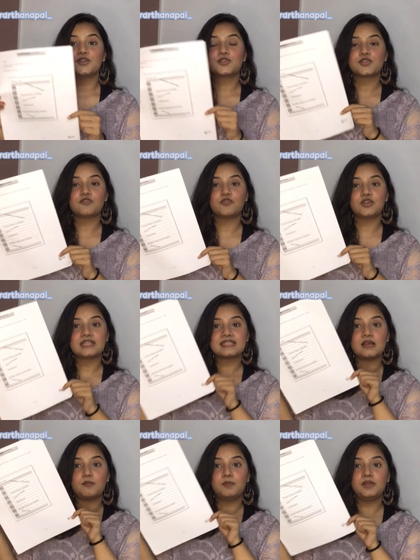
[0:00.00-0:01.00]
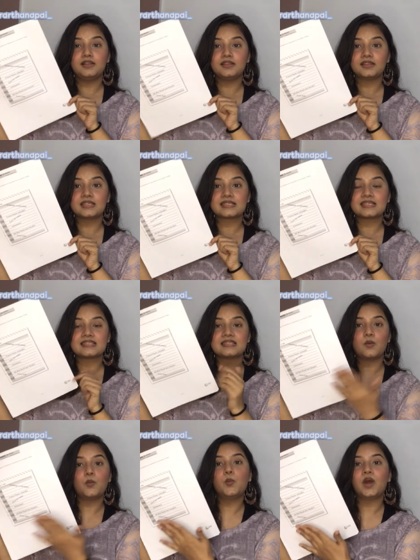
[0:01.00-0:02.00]
So for example, this is the
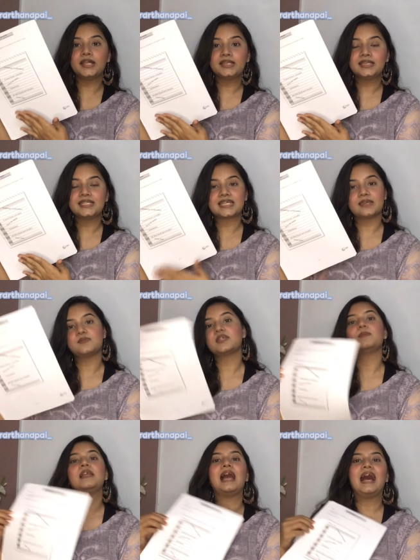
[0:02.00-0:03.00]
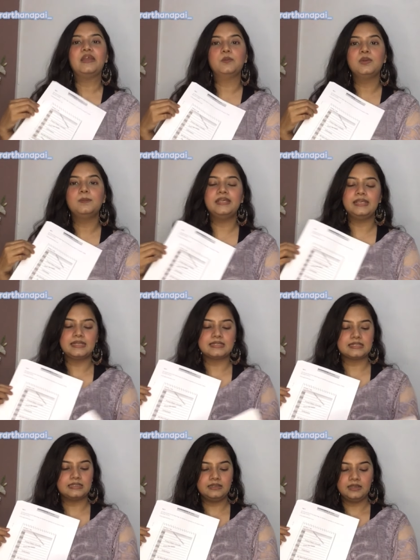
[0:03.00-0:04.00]
one timetable I will be
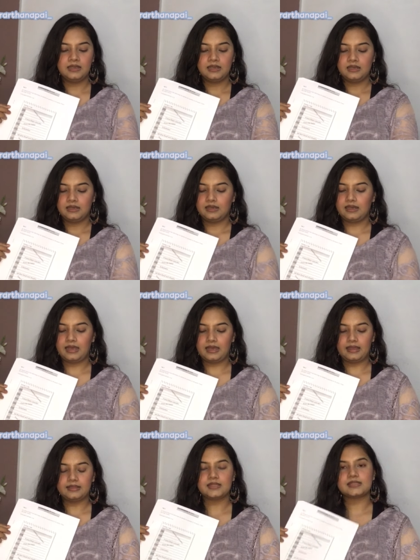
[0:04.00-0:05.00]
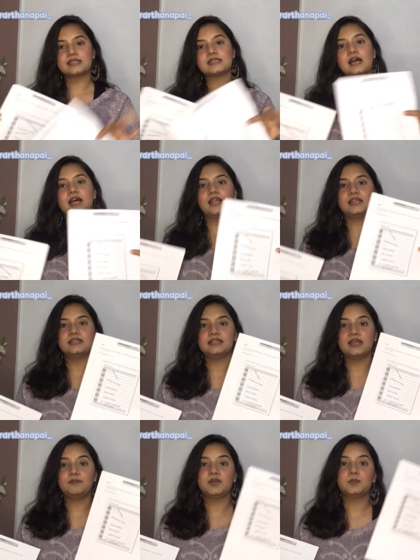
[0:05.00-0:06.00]
getting and this is another
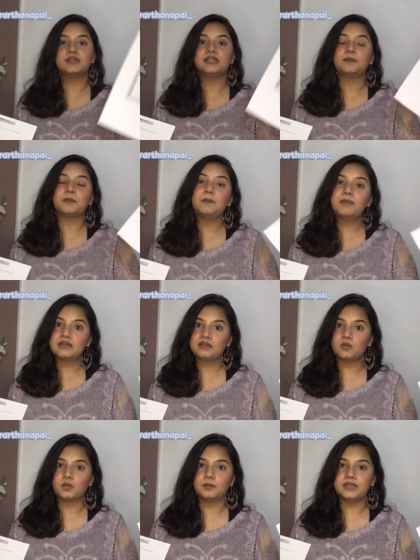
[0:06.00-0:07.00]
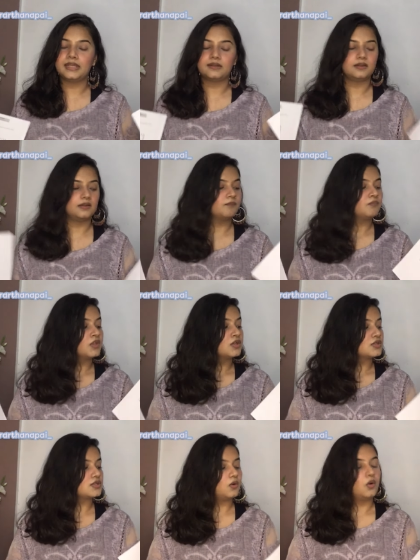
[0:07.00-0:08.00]
timetable that my partner will be getting.
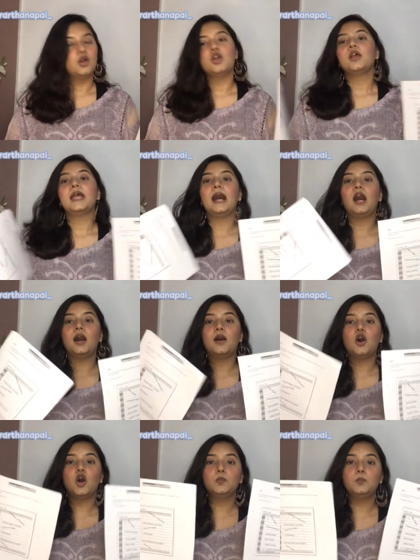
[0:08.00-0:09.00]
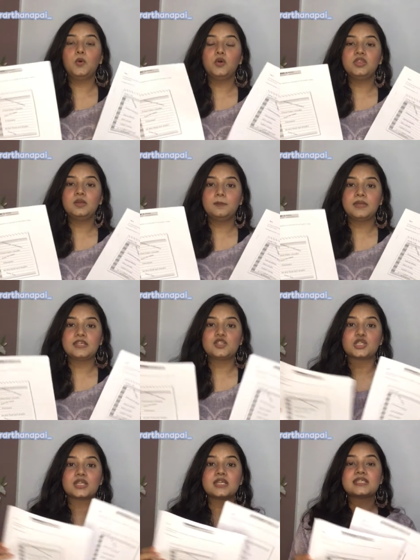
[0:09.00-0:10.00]
So uh, on both the
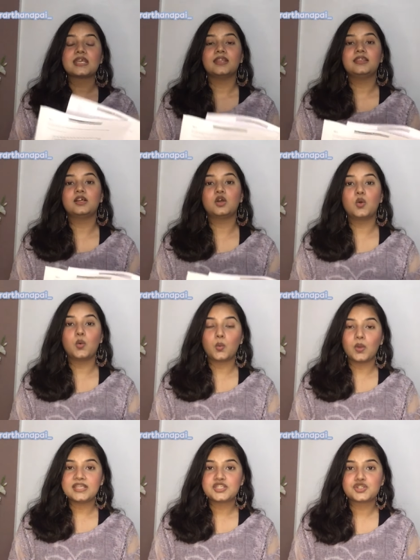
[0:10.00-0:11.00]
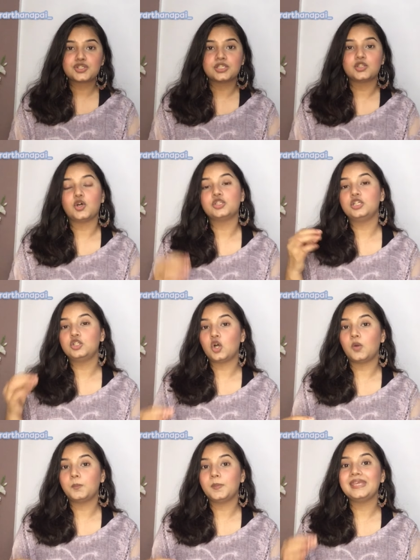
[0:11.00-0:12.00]
pages, the question or the
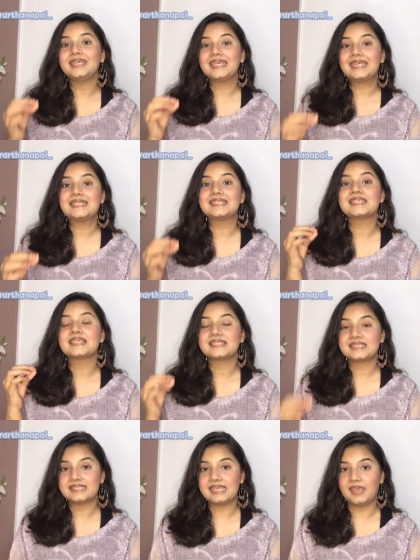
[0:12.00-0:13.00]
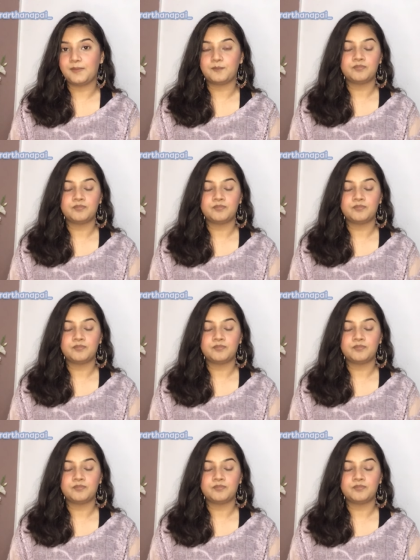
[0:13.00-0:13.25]
topic is same